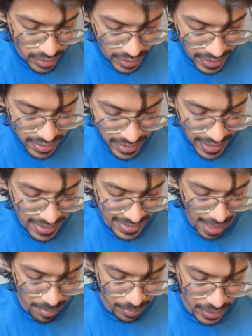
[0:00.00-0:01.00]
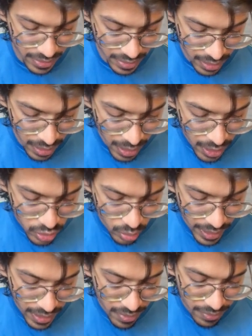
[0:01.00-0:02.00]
thing is the examples. So here